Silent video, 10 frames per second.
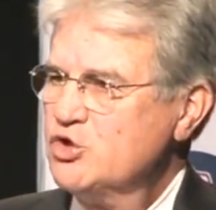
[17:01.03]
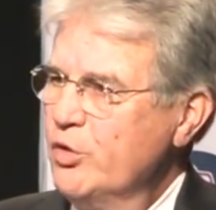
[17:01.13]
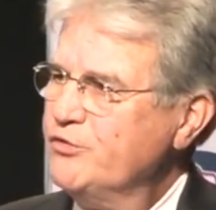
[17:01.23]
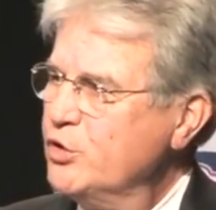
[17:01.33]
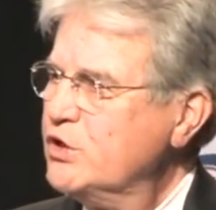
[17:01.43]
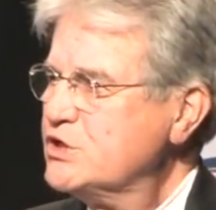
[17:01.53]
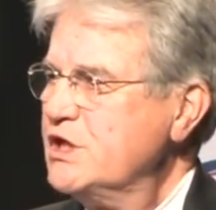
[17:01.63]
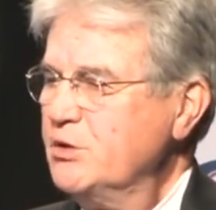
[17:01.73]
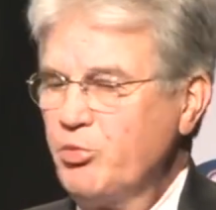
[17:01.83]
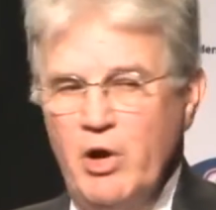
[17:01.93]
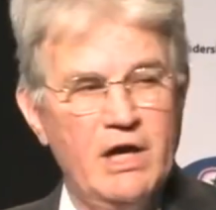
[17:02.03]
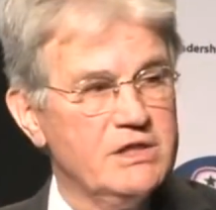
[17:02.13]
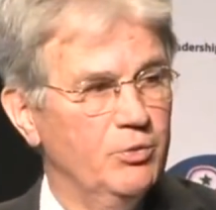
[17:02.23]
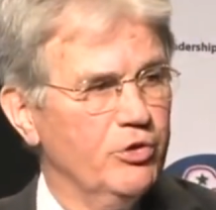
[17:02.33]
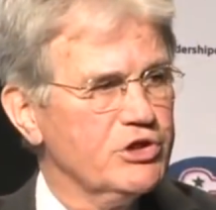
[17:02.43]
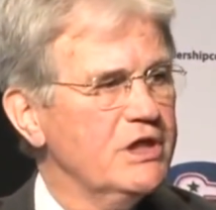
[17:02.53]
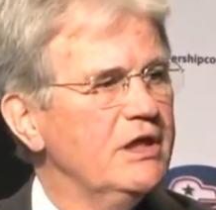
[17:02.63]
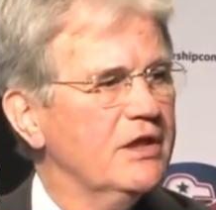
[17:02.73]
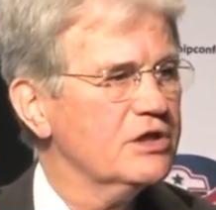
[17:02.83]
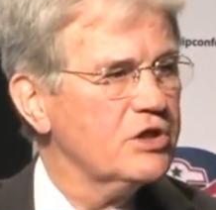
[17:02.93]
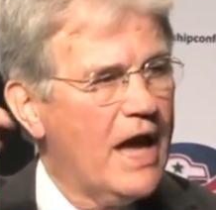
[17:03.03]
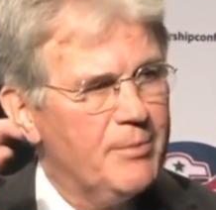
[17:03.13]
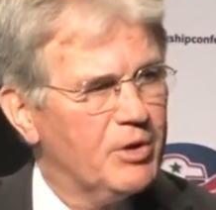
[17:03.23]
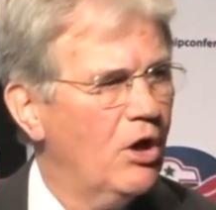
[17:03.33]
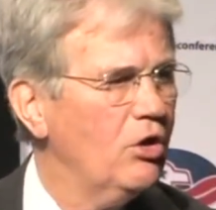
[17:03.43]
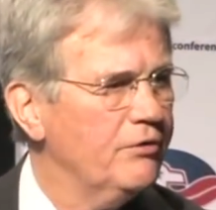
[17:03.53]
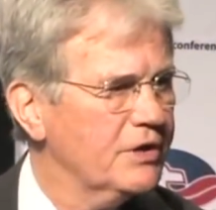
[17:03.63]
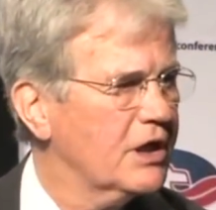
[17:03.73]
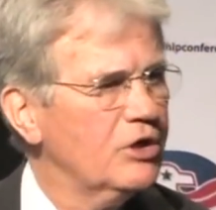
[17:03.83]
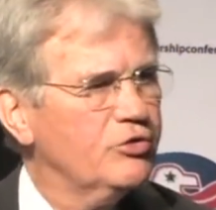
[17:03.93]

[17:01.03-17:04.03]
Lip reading: So if you could see the price, and we're seeing this happen all over the